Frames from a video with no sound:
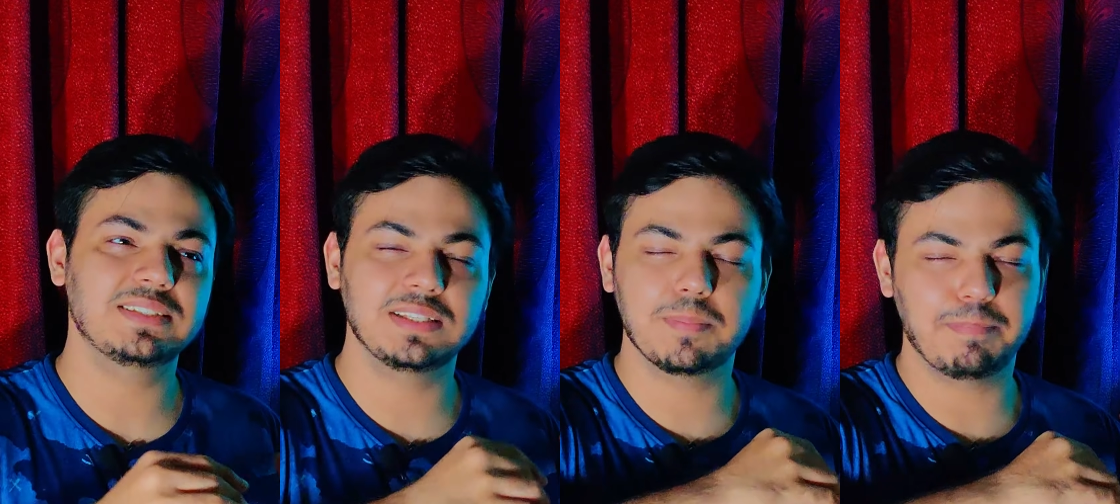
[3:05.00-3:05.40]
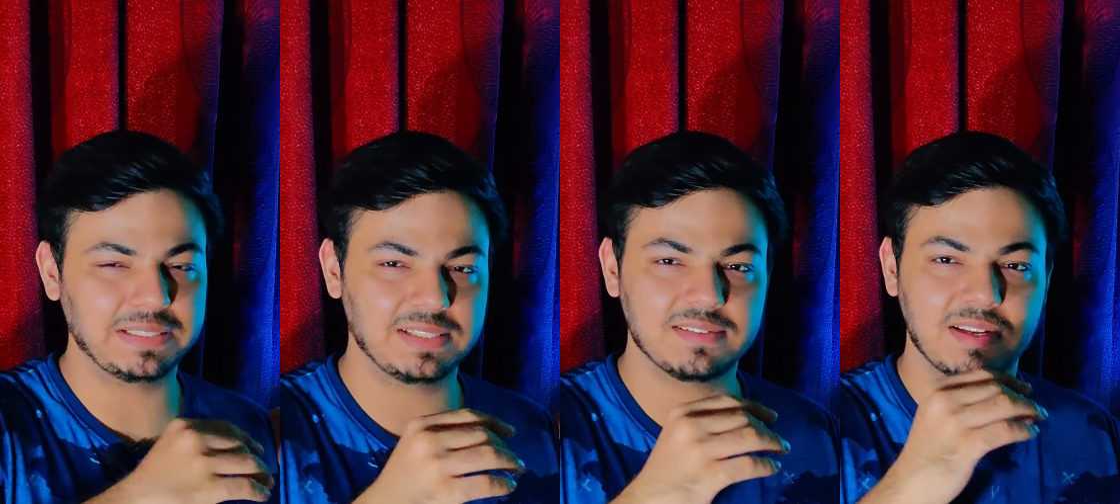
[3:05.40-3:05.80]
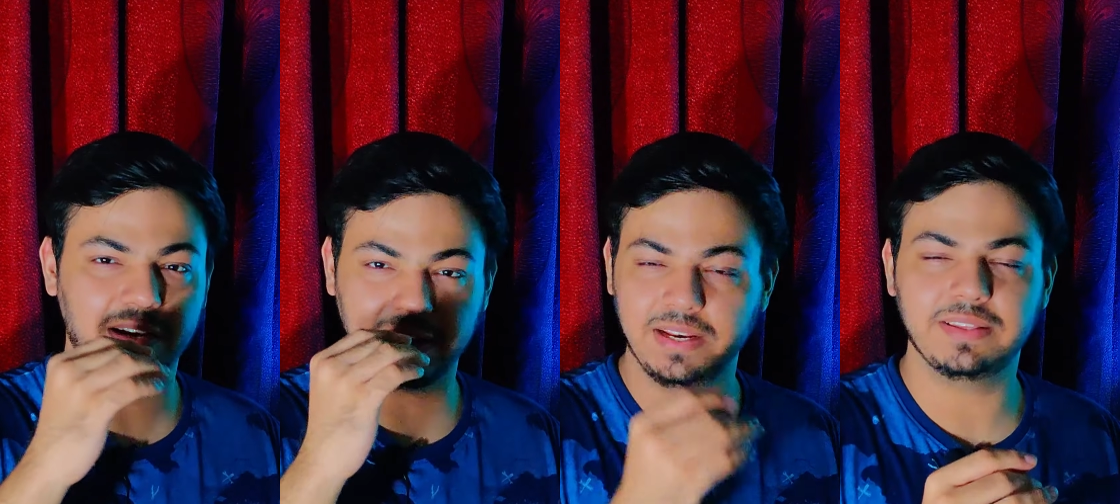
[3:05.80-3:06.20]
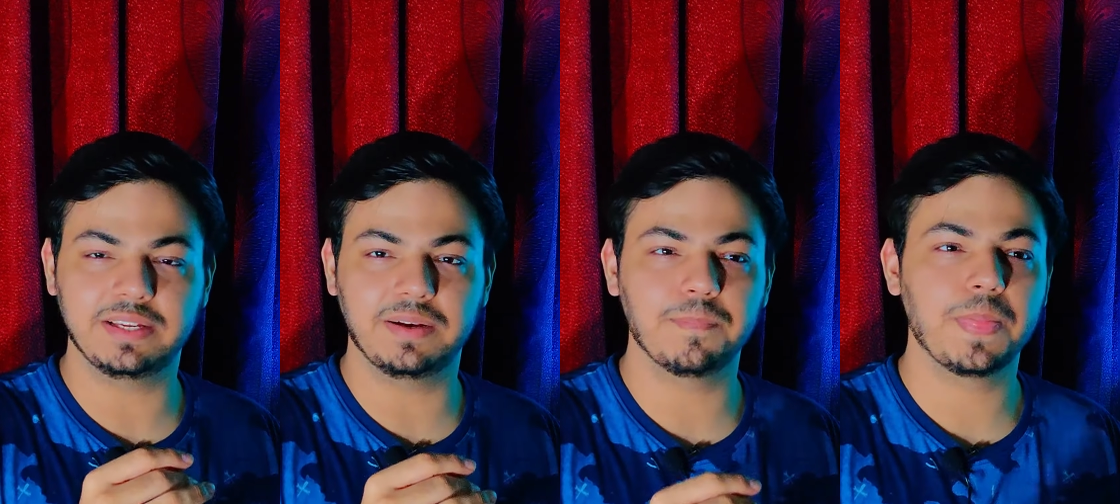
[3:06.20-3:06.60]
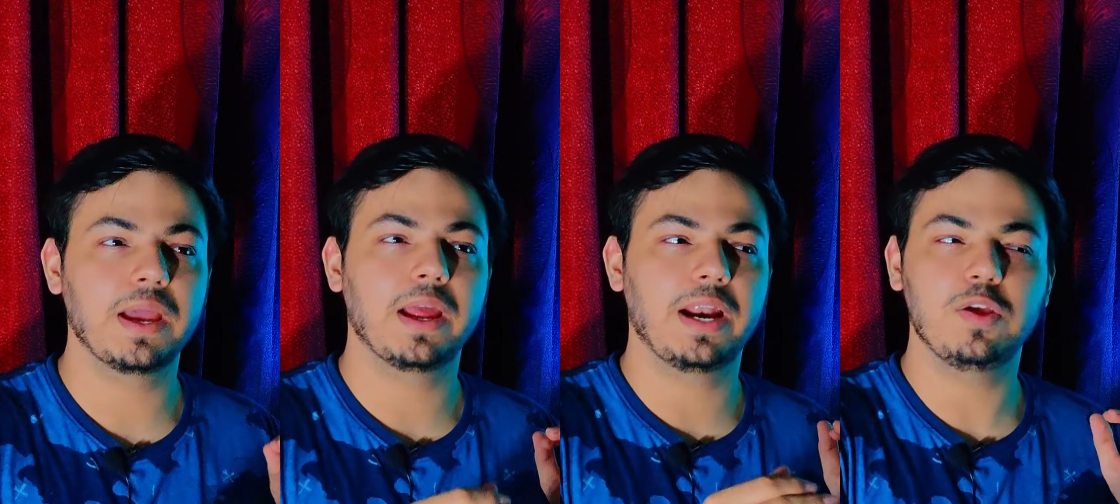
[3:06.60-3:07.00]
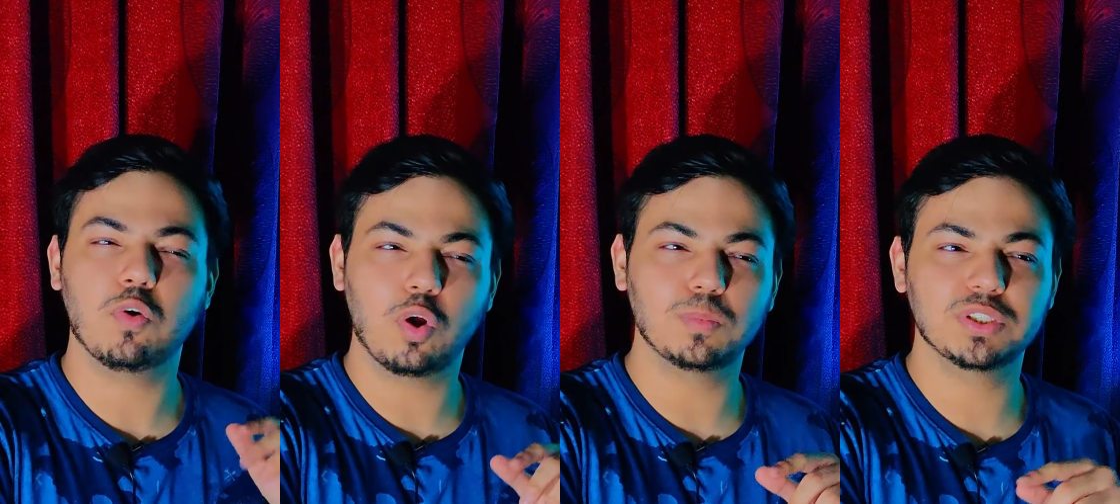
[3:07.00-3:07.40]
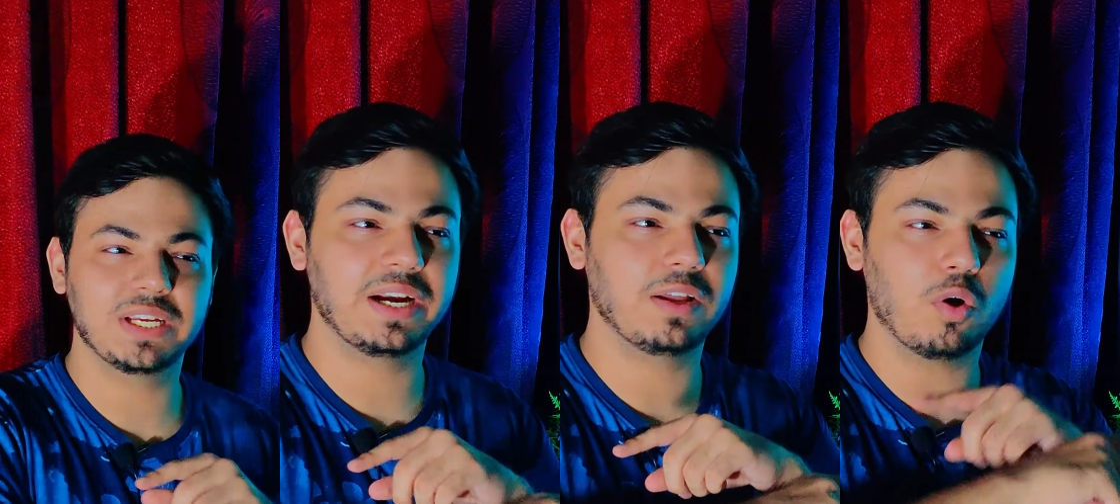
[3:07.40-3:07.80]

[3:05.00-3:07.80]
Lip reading: that the bezels are really thin and you almost get